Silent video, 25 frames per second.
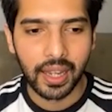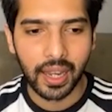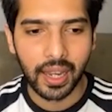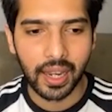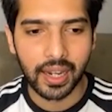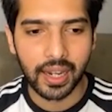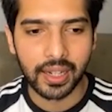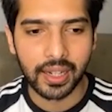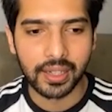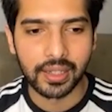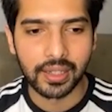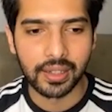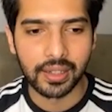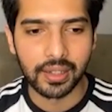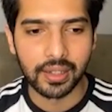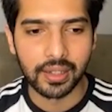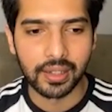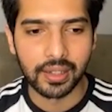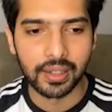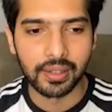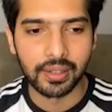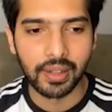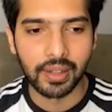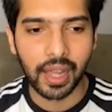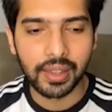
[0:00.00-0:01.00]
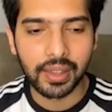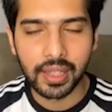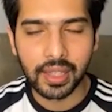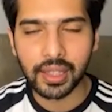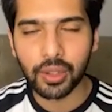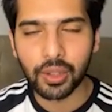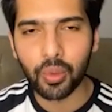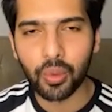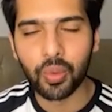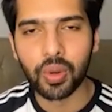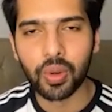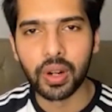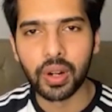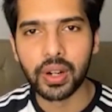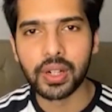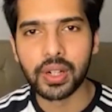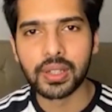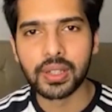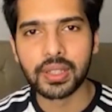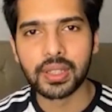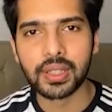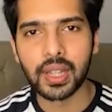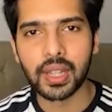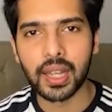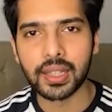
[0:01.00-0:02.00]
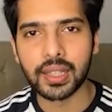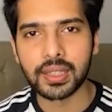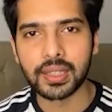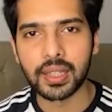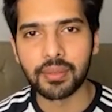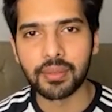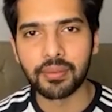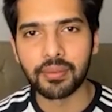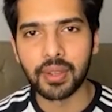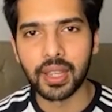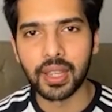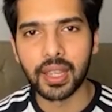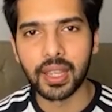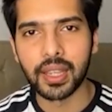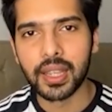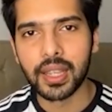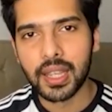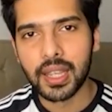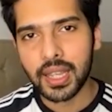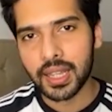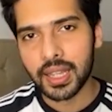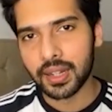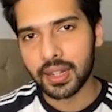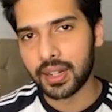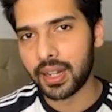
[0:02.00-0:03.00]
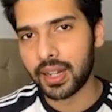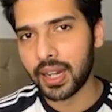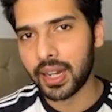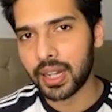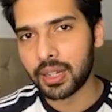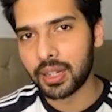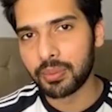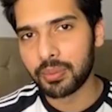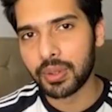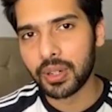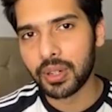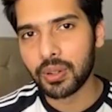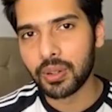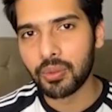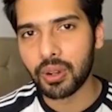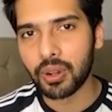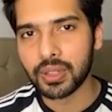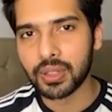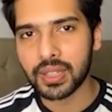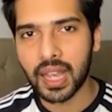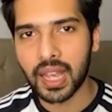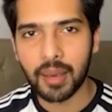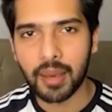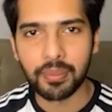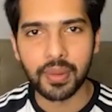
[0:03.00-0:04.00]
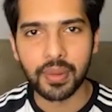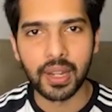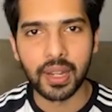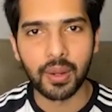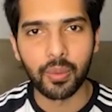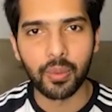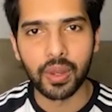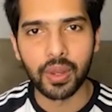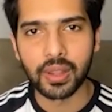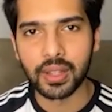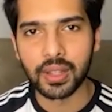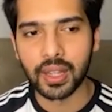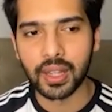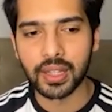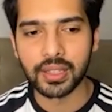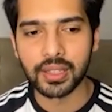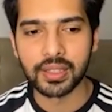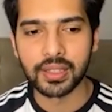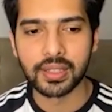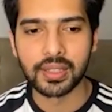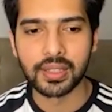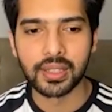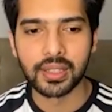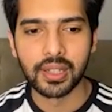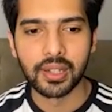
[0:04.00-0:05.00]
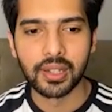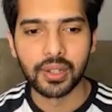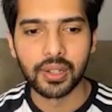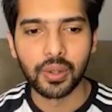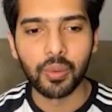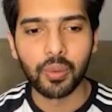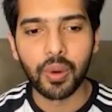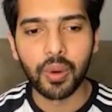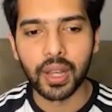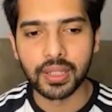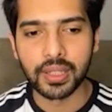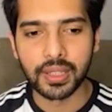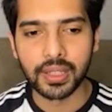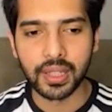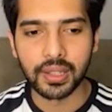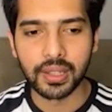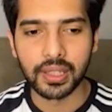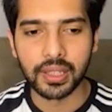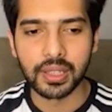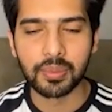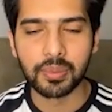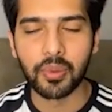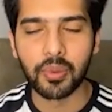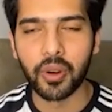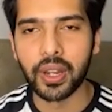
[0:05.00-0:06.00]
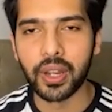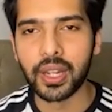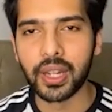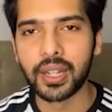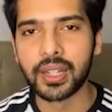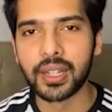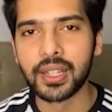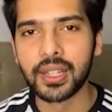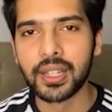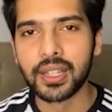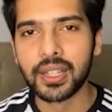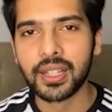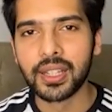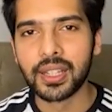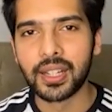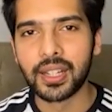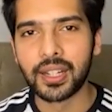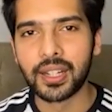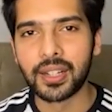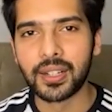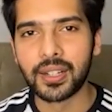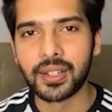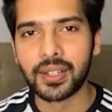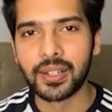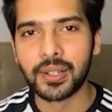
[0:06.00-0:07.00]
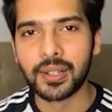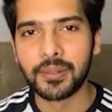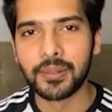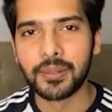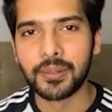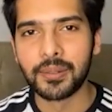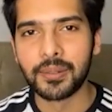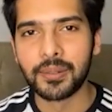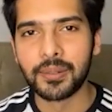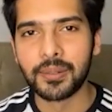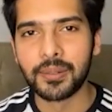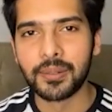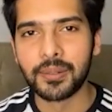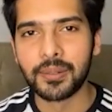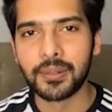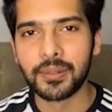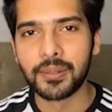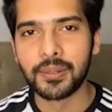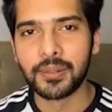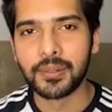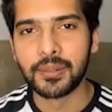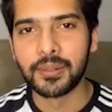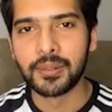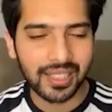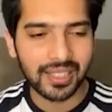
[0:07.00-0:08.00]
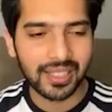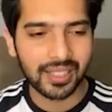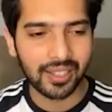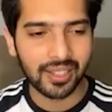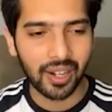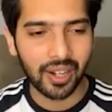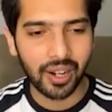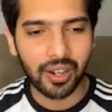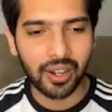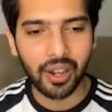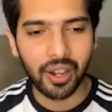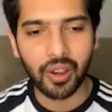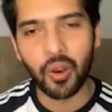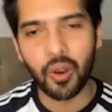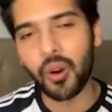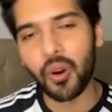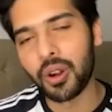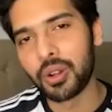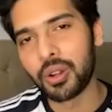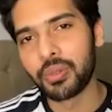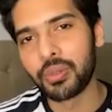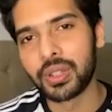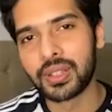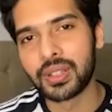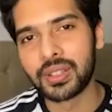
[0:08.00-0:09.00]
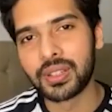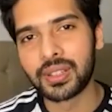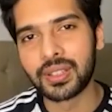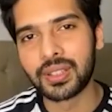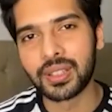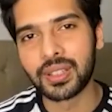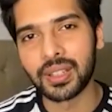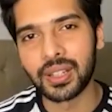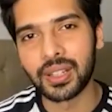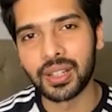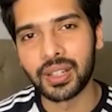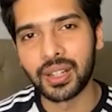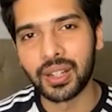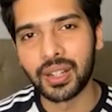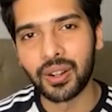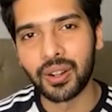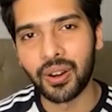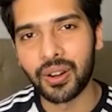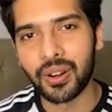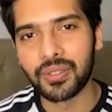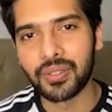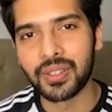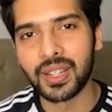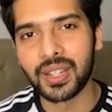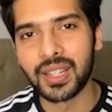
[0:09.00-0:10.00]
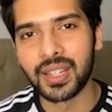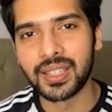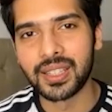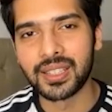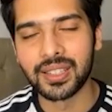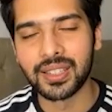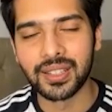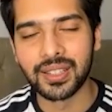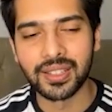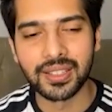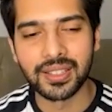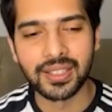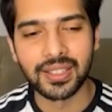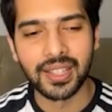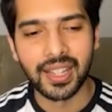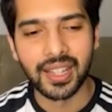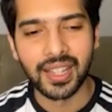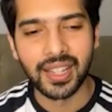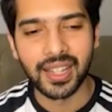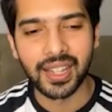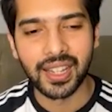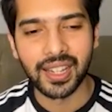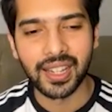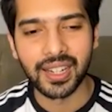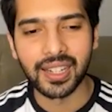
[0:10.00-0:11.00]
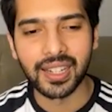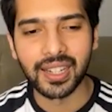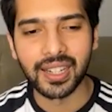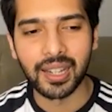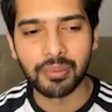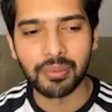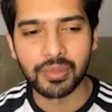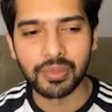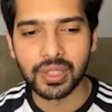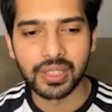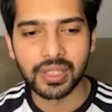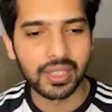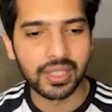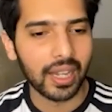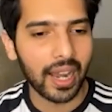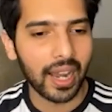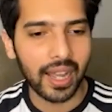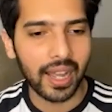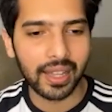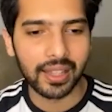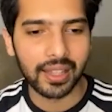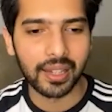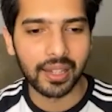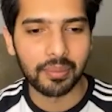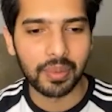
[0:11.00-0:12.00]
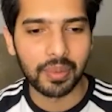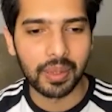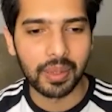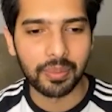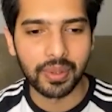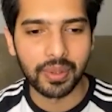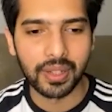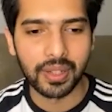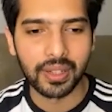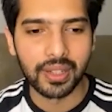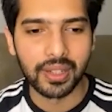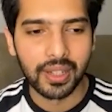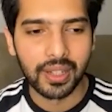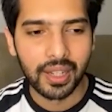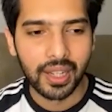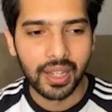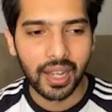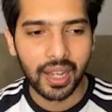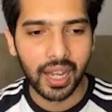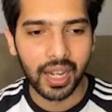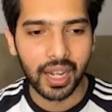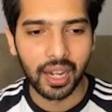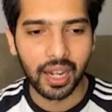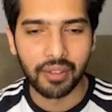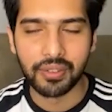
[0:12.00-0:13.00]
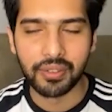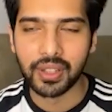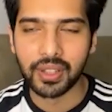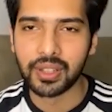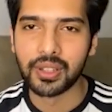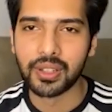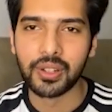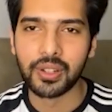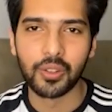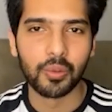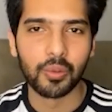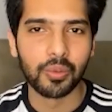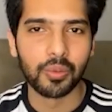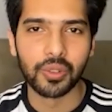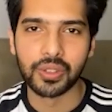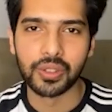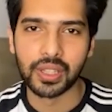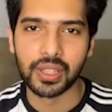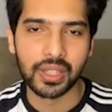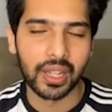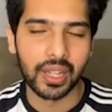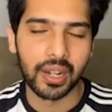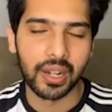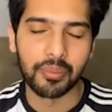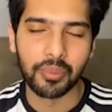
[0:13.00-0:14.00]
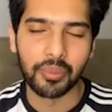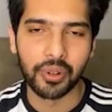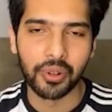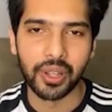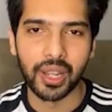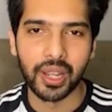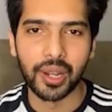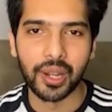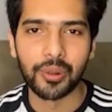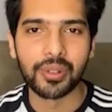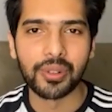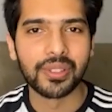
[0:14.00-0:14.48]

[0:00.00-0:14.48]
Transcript: And uh, I think the words are somewhere relatable to what's happening with us, to us at this point. Uh, so I think yeah, it's, it's struck a chord with uh, a lot of the listeners, and I'm just glad that people are loving the new music that I'm putting out.